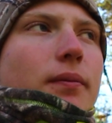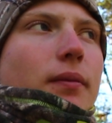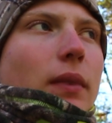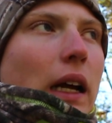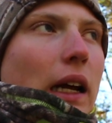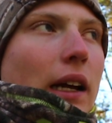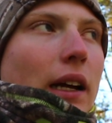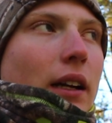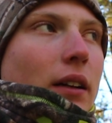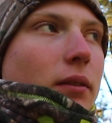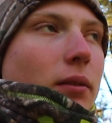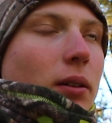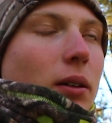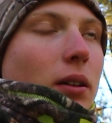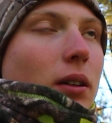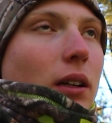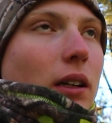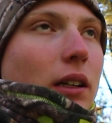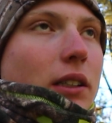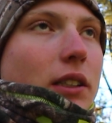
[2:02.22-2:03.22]
I
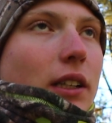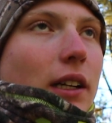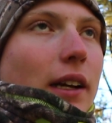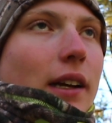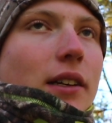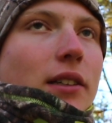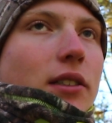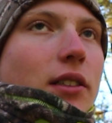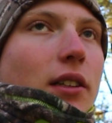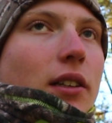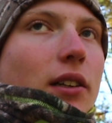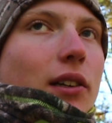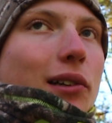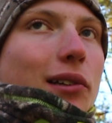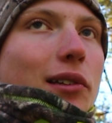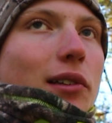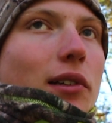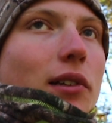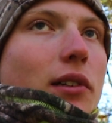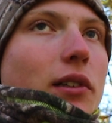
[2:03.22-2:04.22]
ain't seen
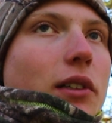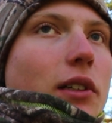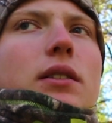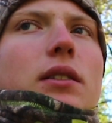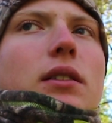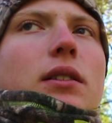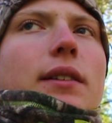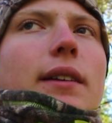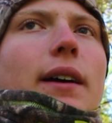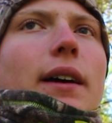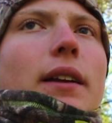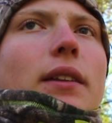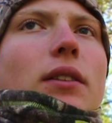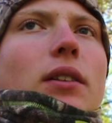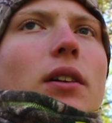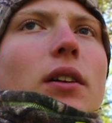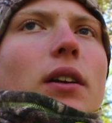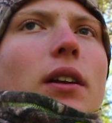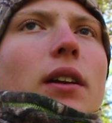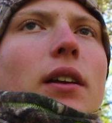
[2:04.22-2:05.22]
nothing.
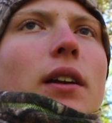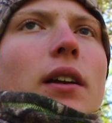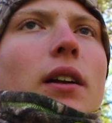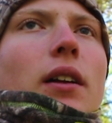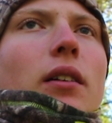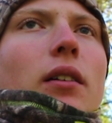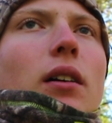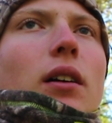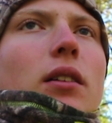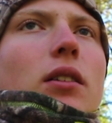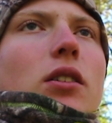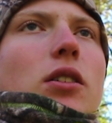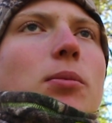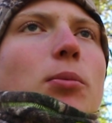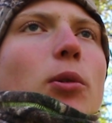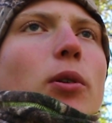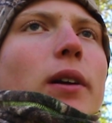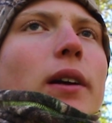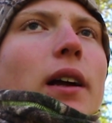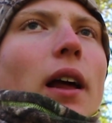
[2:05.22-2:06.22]
9:30, 10 o'clock this
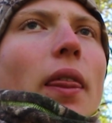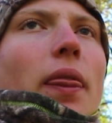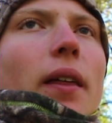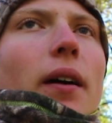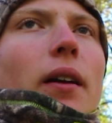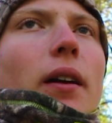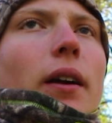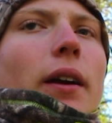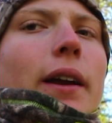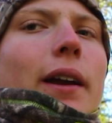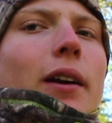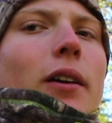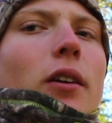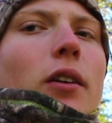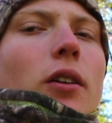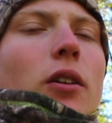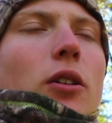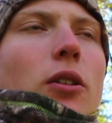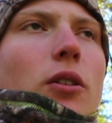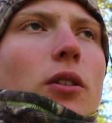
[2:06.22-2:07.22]
morning, I thought I
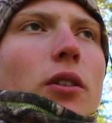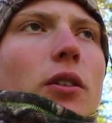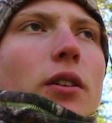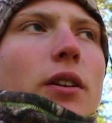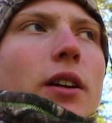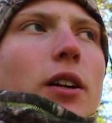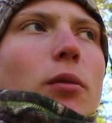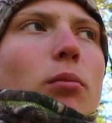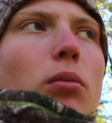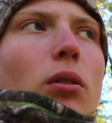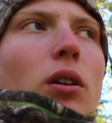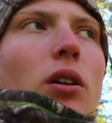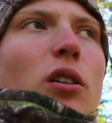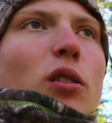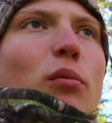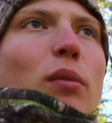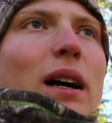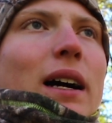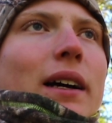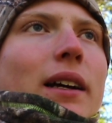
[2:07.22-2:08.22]
heard a deer blow
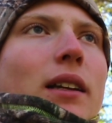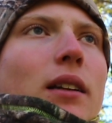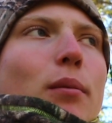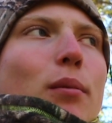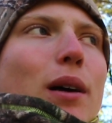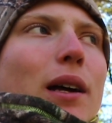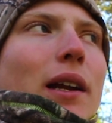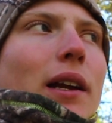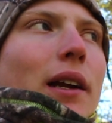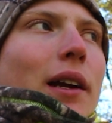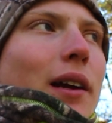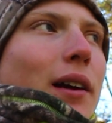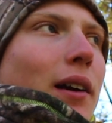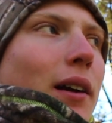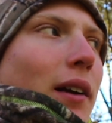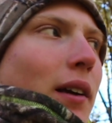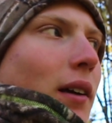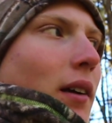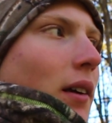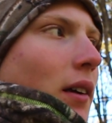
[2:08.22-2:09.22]
back in the bedding
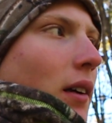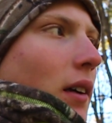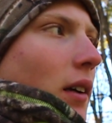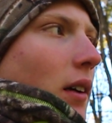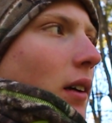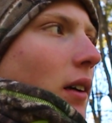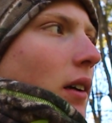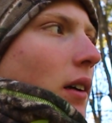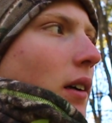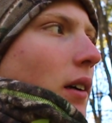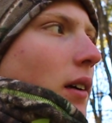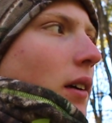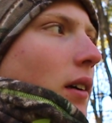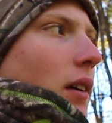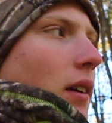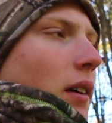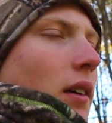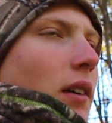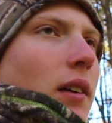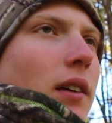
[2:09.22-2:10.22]
area.
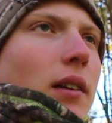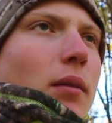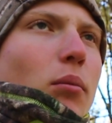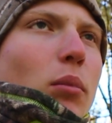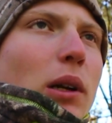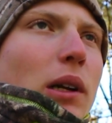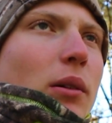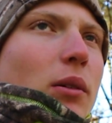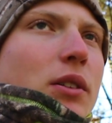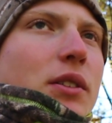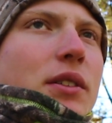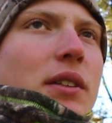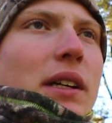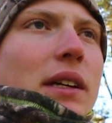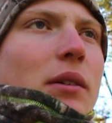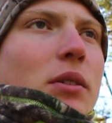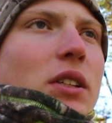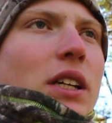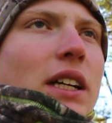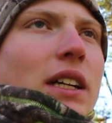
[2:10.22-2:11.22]
But it
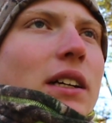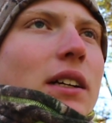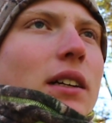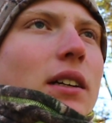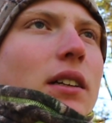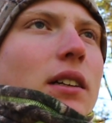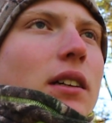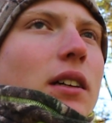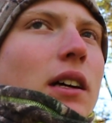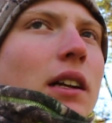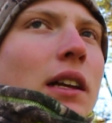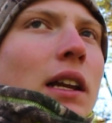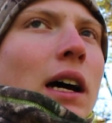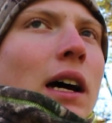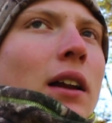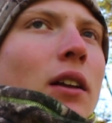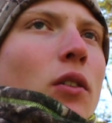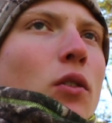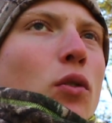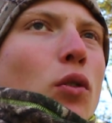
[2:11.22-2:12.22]
was like a
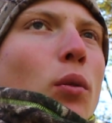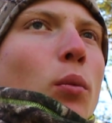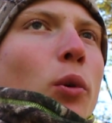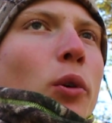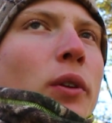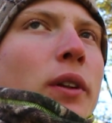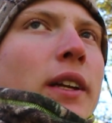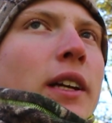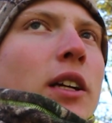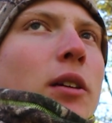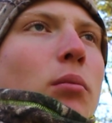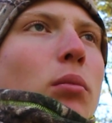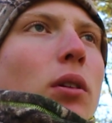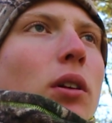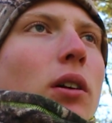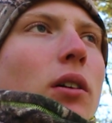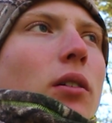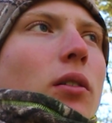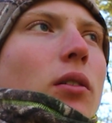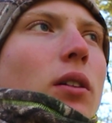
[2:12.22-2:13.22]
not a normal deer
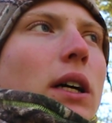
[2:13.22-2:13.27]
blow.